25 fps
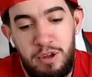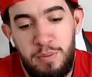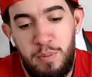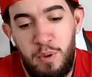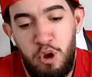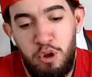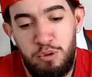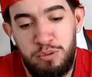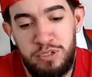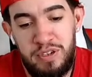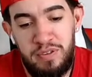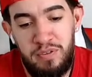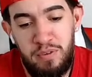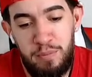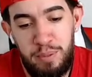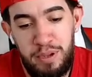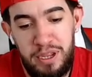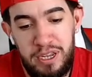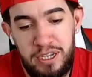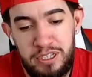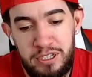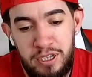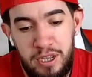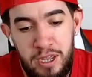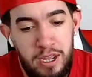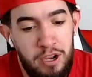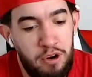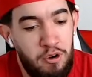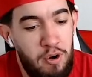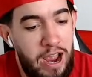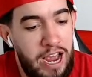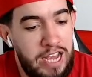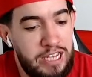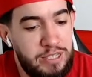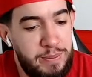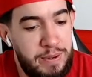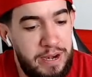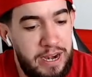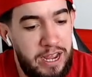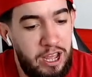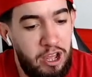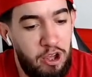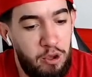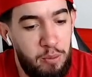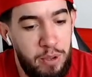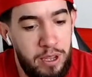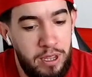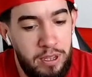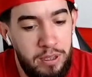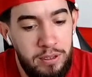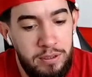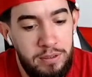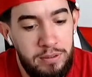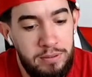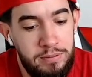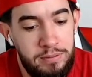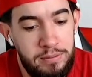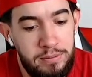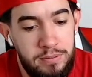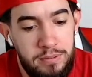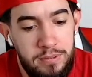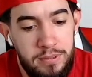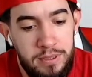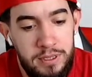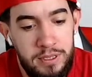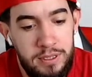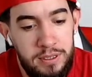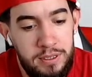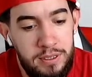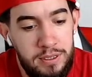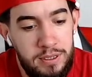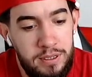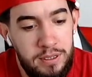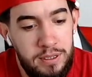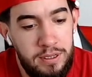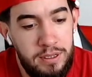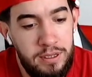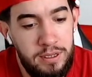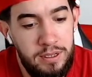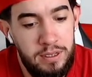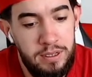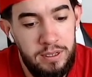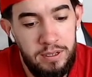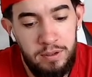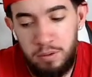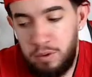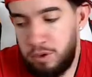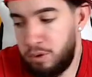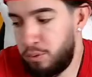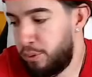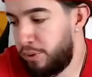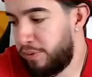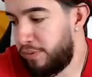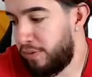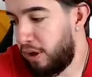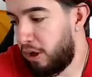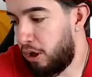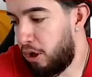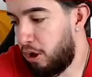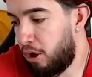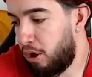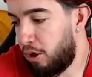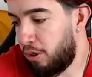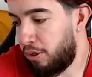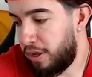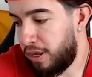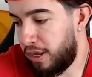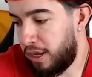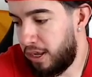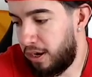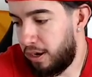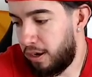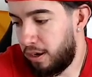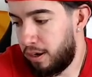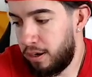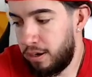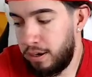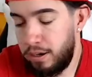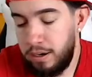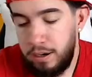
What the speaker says: Mahomes even pissed. Grasping the helmet. What are we even calling here?